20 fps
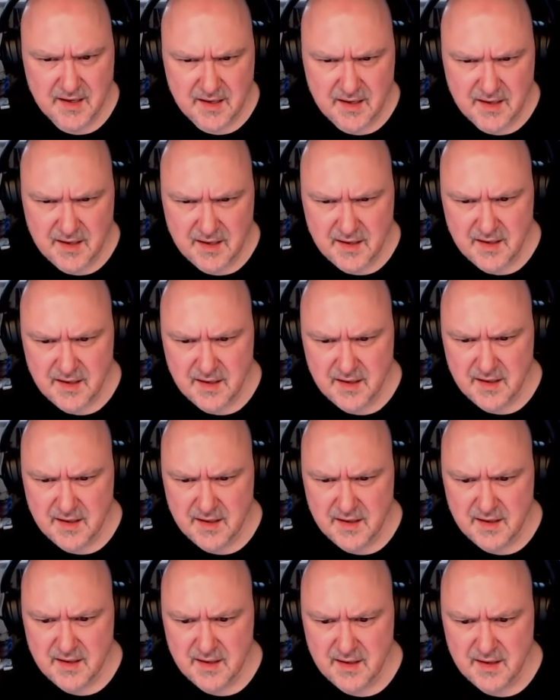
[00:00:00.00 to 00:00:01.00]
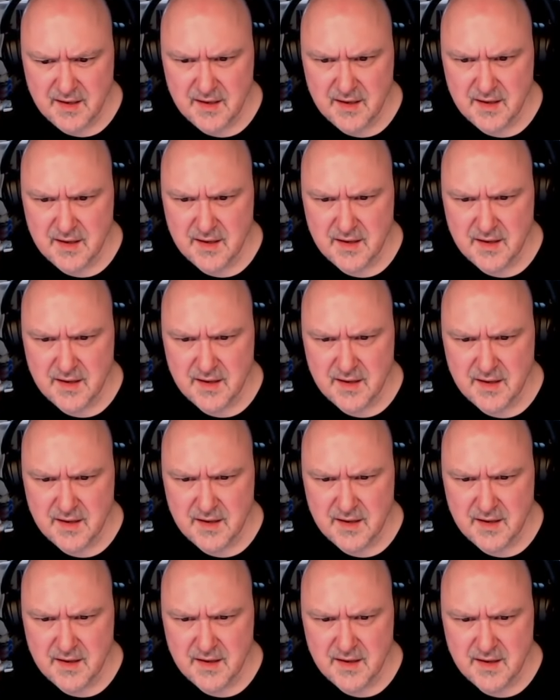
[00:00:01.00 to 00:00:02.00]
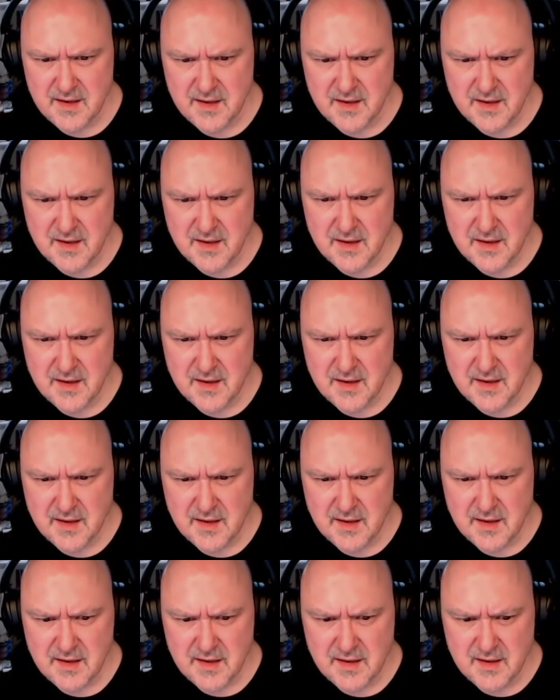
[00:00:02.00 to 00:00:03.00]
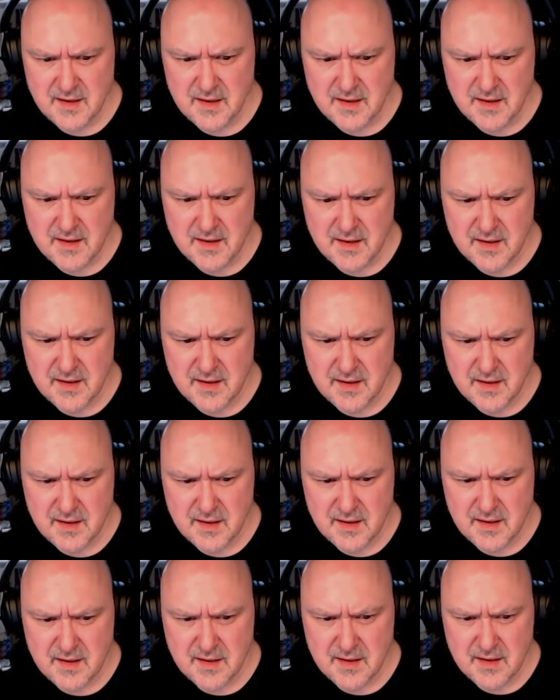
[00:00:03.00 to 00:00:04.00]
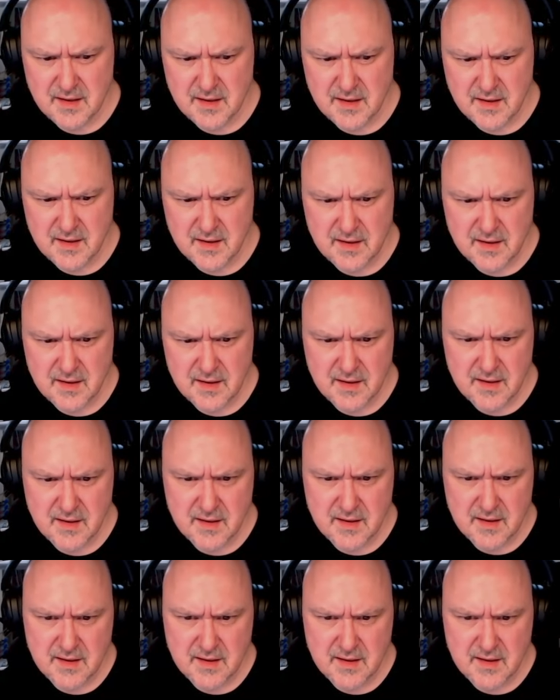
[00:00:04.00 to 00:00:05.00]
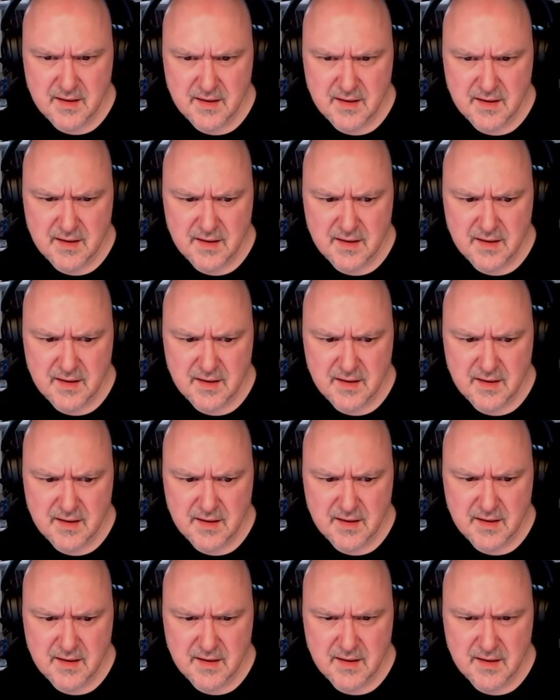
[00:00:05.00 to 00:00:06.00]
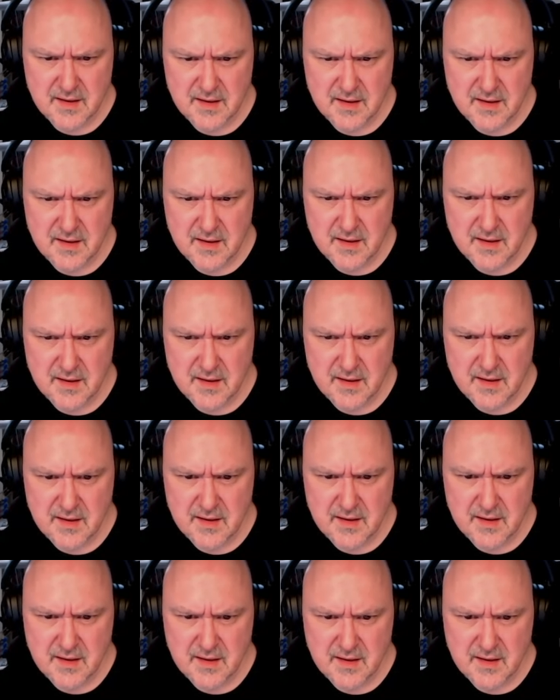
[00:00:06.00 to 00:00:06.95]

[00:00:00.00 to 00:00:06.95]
(no one is talking)